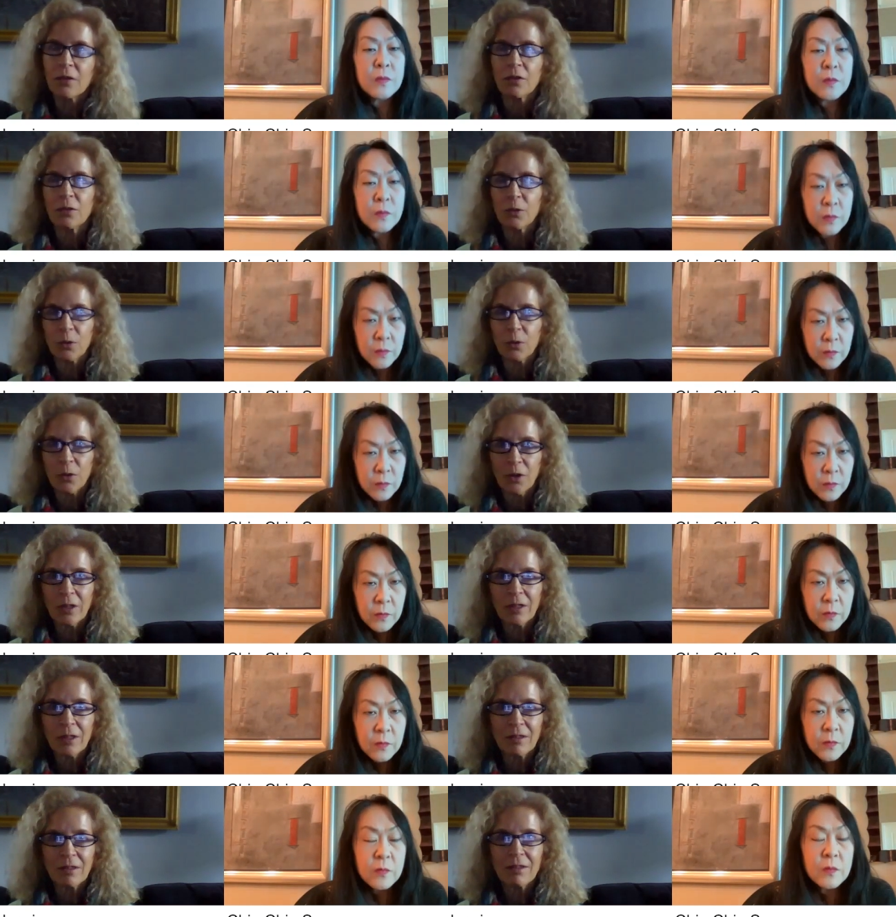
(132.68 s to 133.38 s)
Speaker 1: to
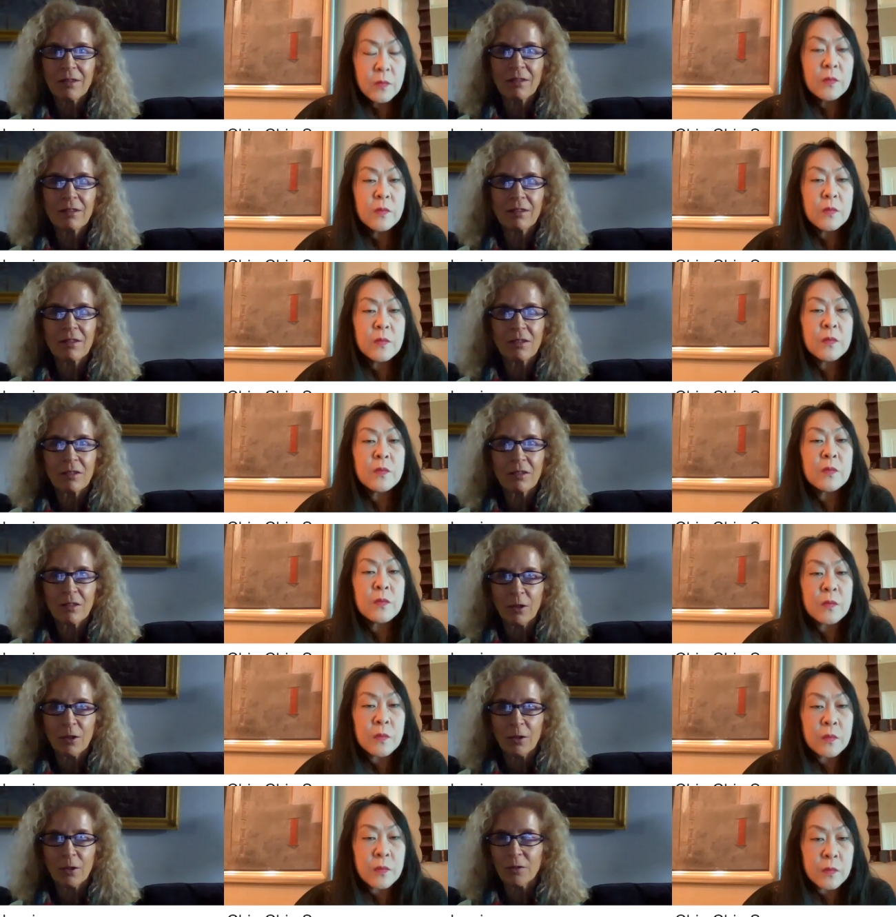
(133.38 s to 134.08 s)
organs.
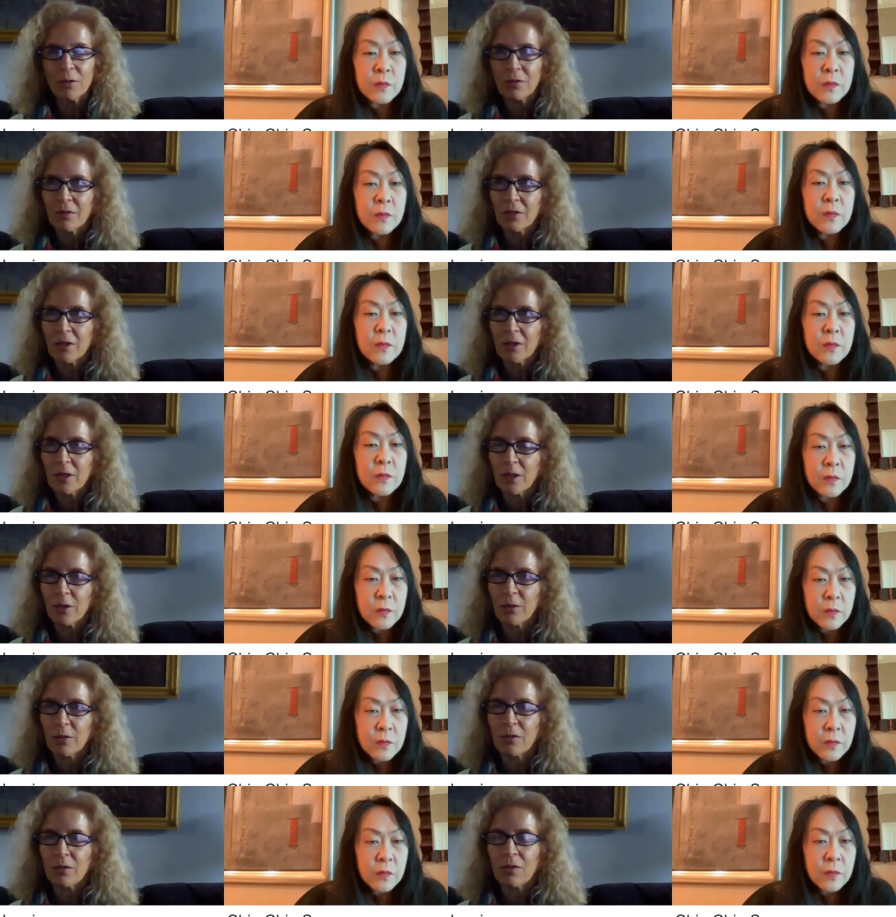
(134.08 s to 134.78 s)
So, you
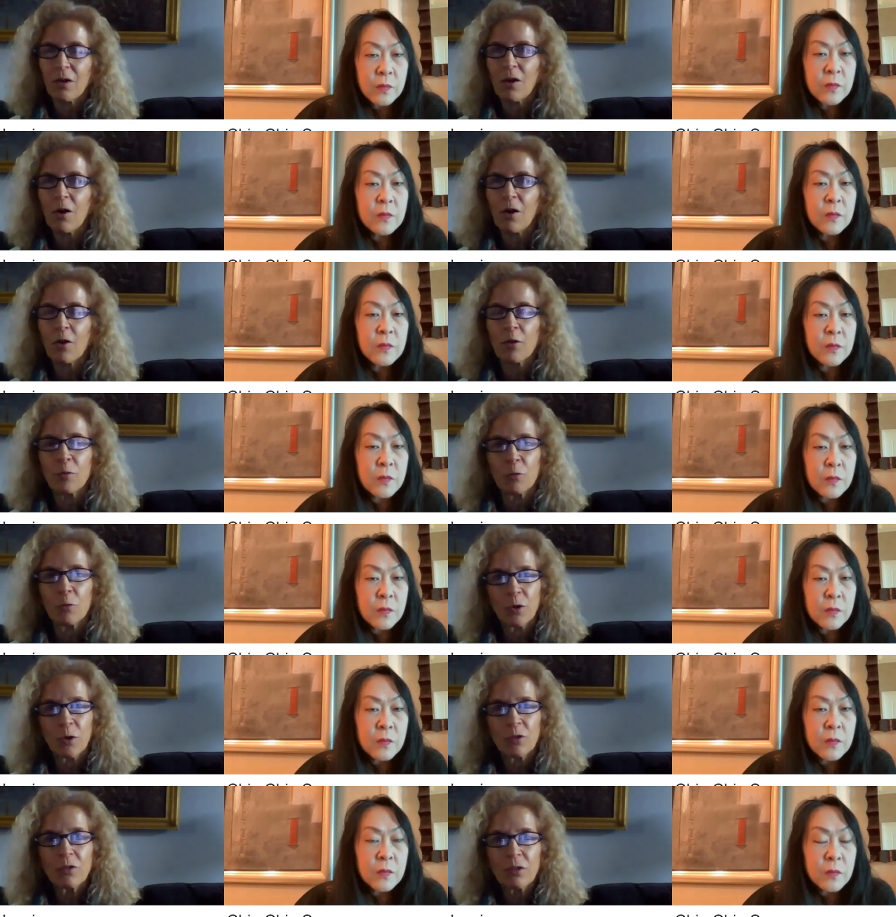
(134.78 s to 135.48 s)
know, all the
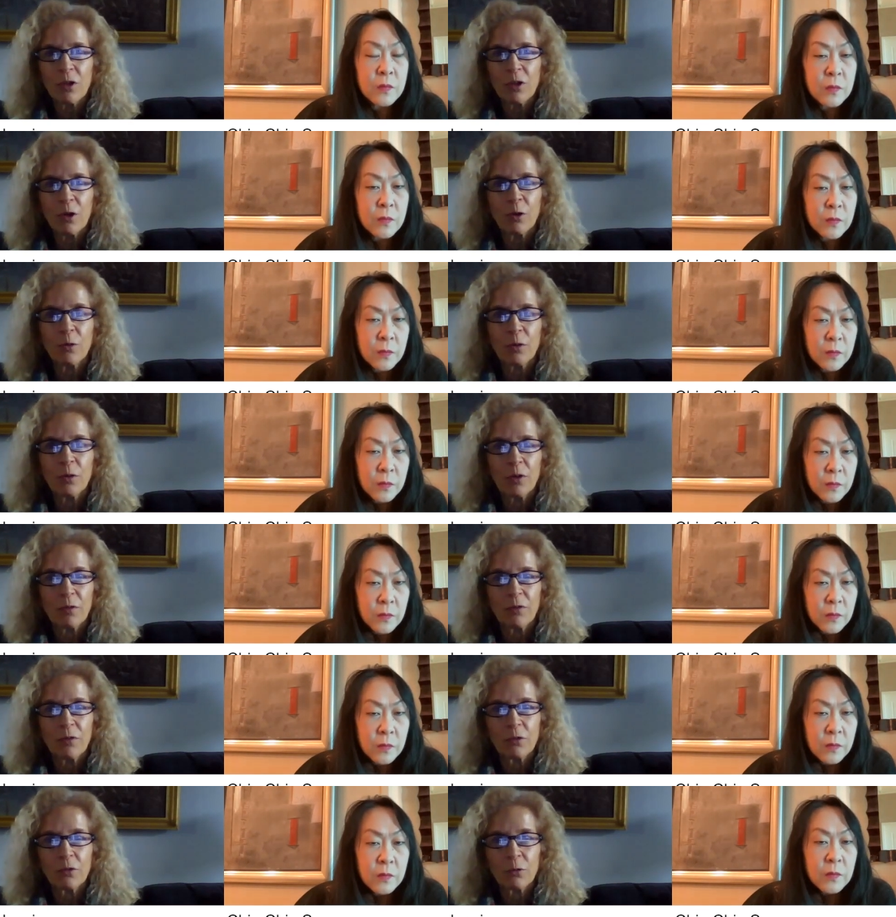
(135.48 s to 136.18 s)
more so
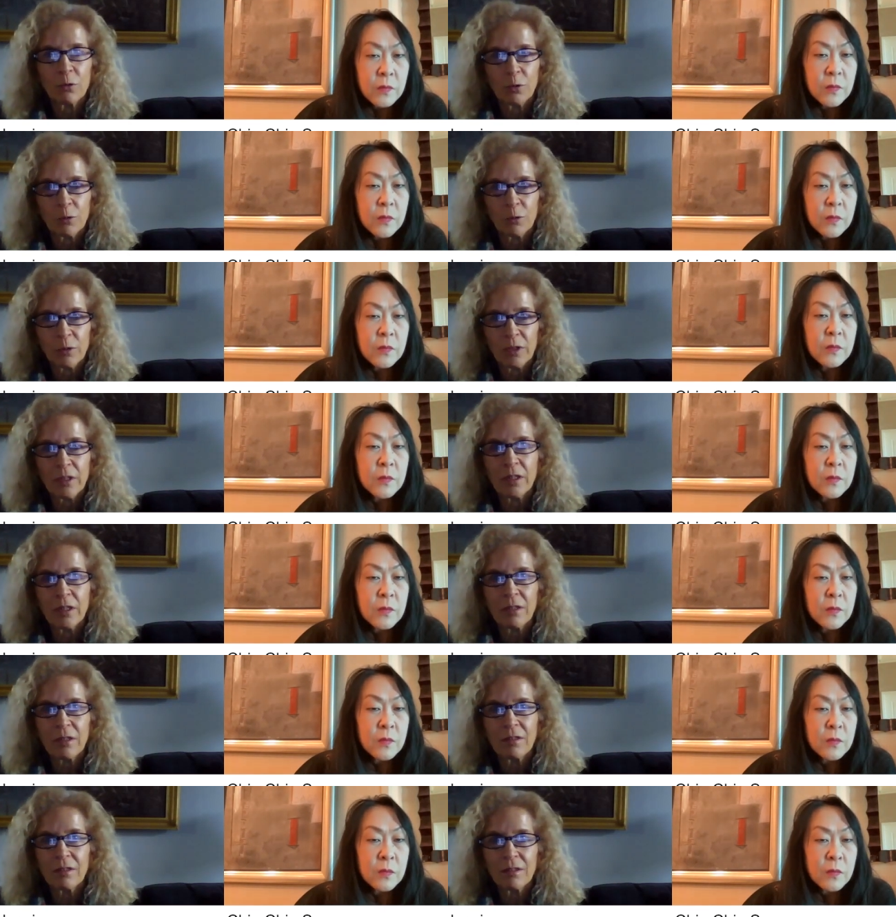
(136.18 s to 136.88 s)
with visceral
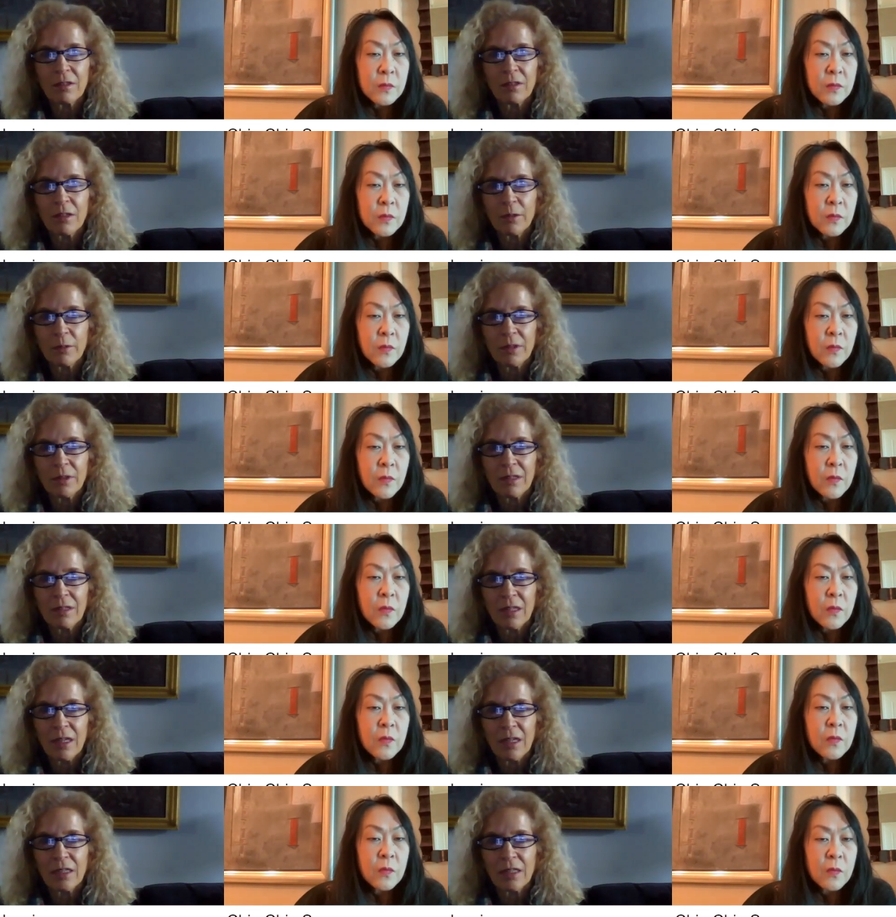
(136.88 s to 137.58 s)
release, I would
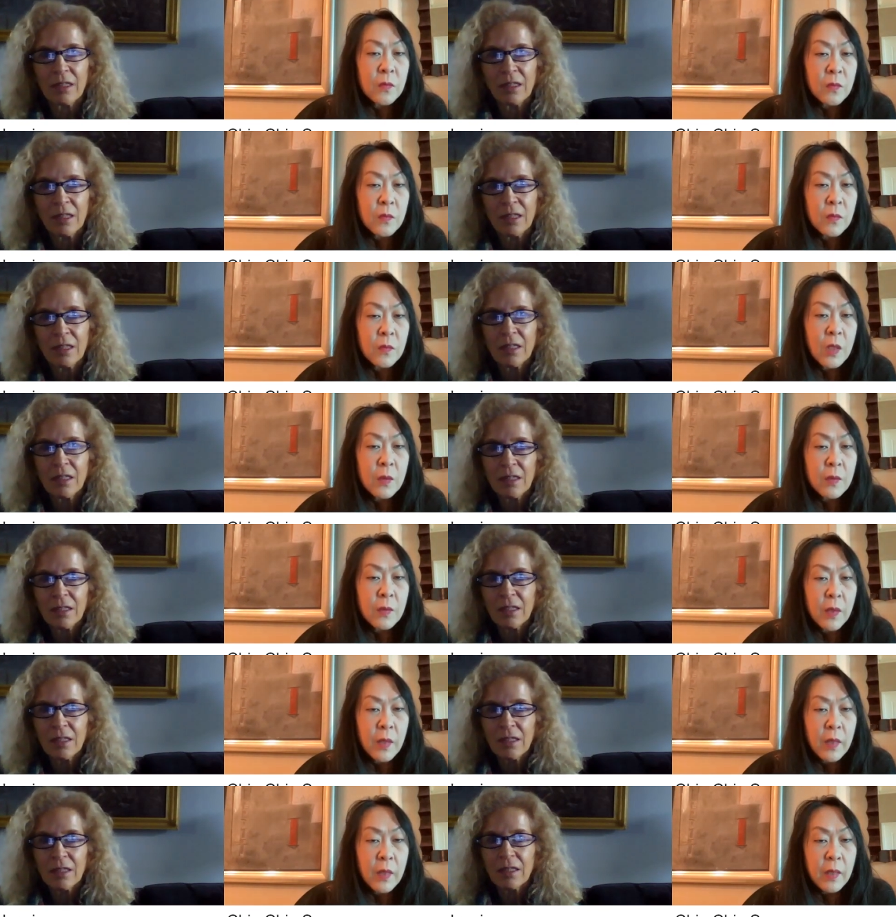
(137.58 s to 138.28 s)
say.
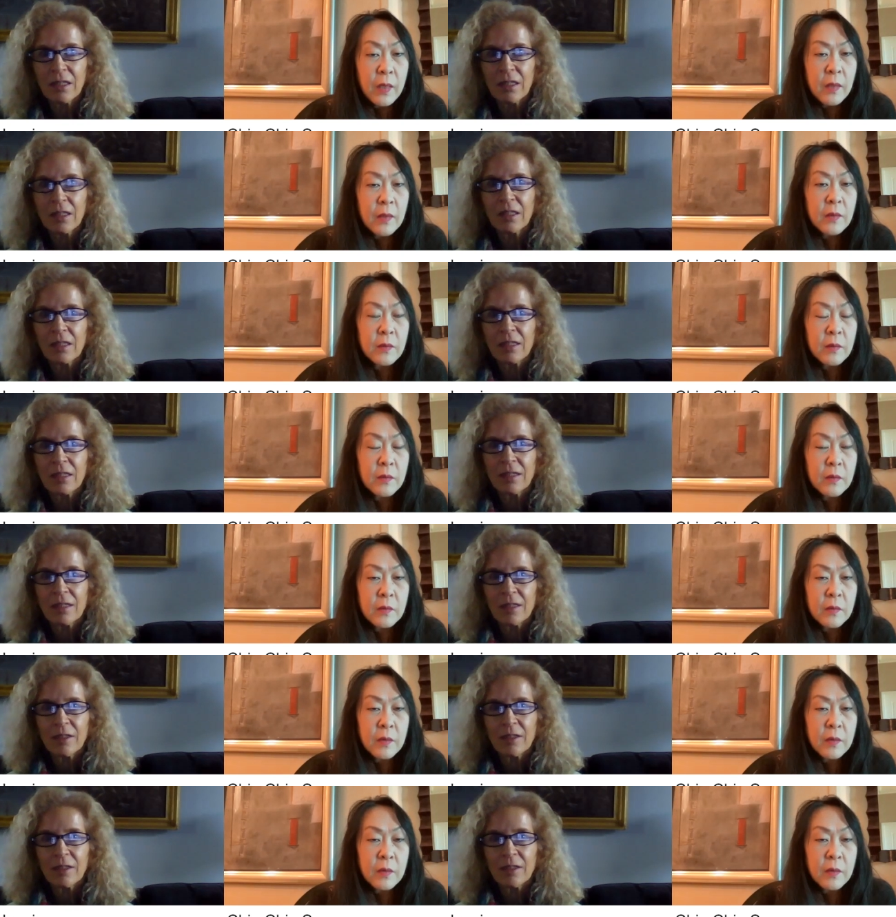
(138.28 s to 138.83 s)
Right,